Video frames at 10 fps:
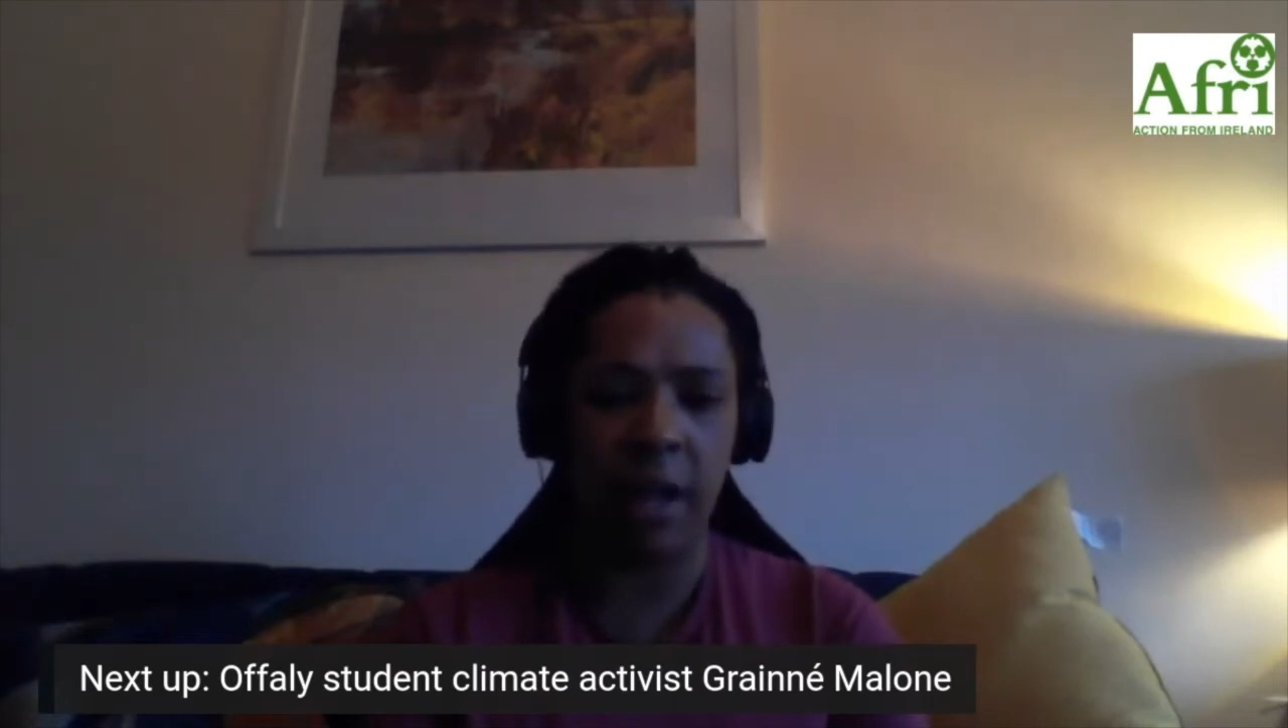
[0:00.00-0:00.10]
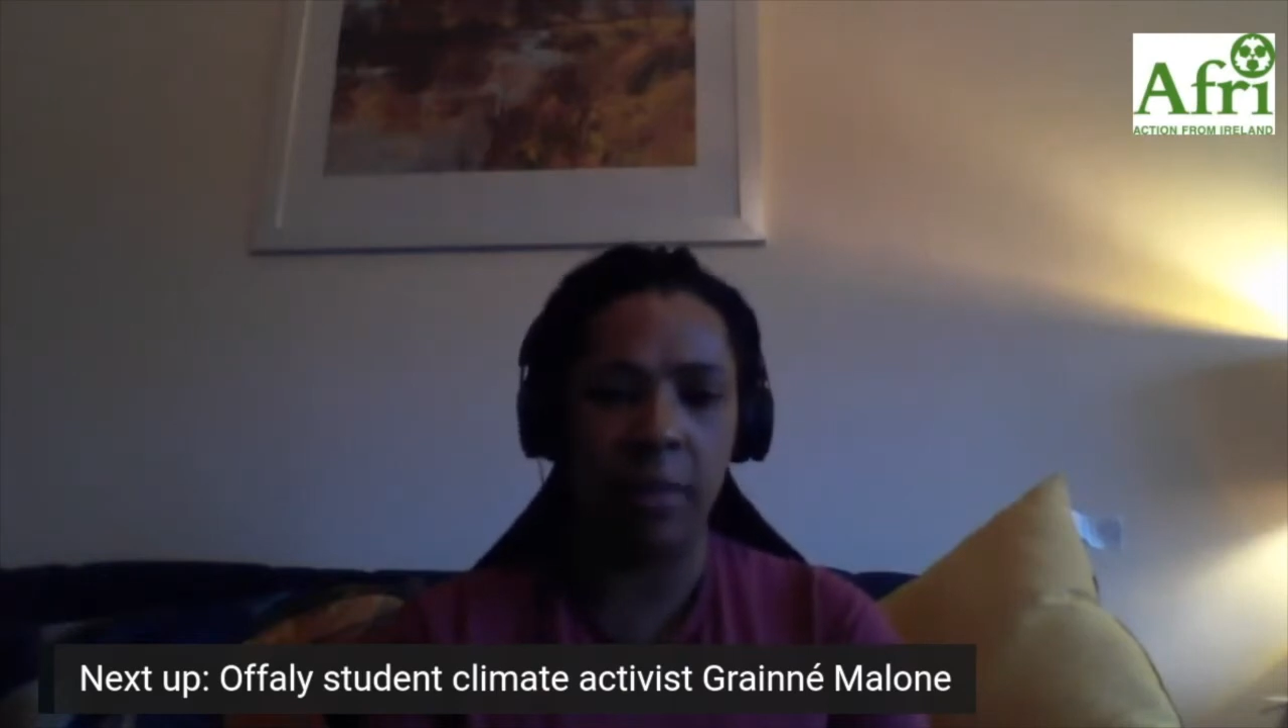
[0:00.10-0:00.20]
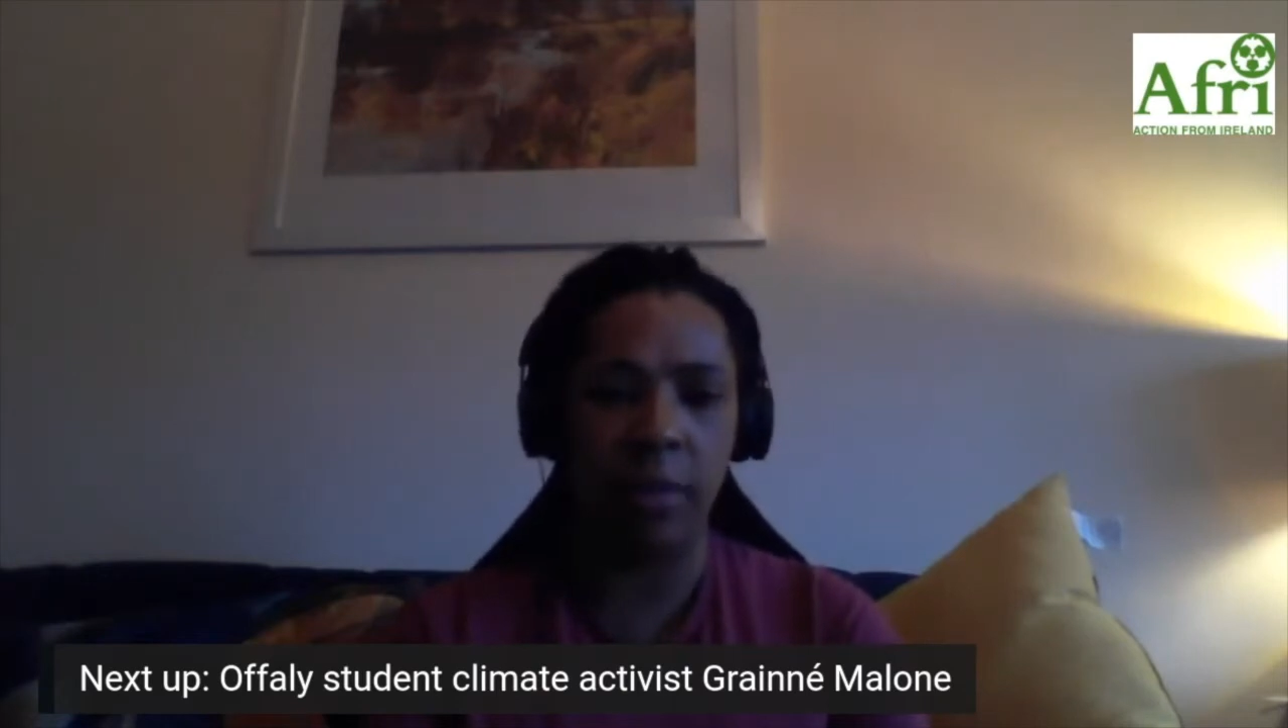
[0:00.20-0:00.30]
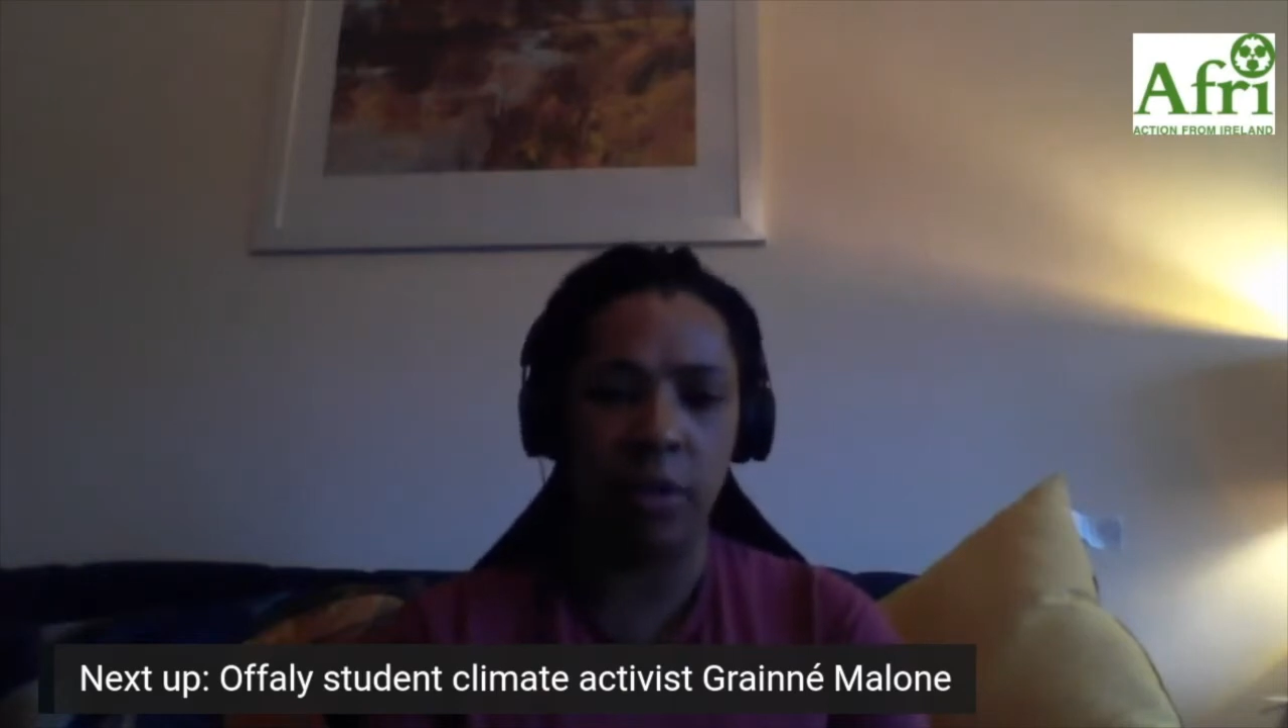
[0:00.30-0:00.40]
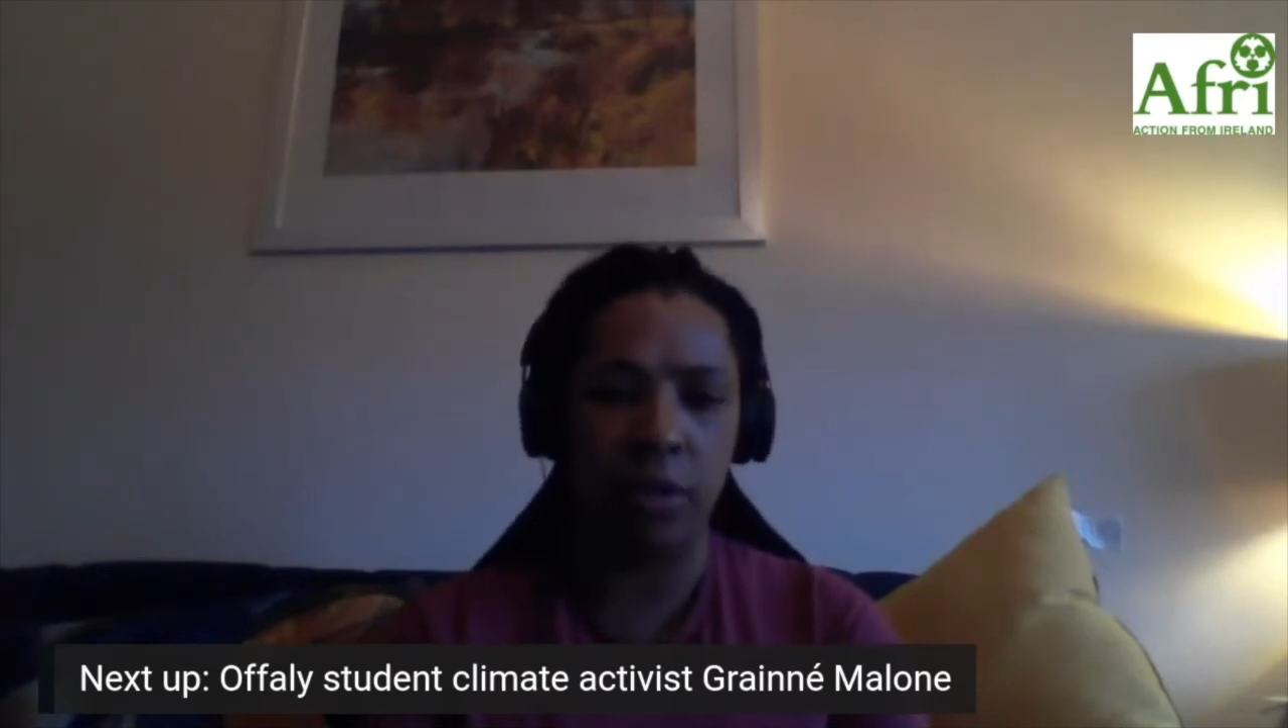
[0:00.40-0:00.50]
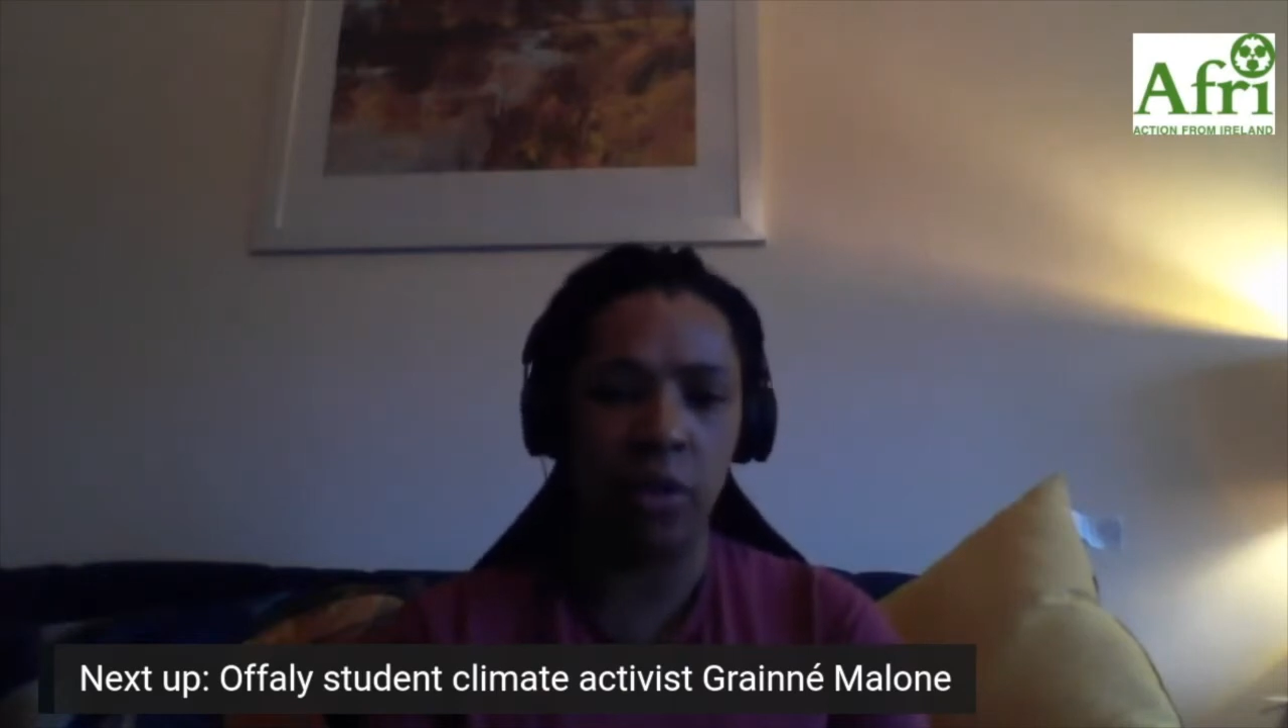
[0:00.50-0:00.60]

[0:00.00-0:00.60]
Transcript: able to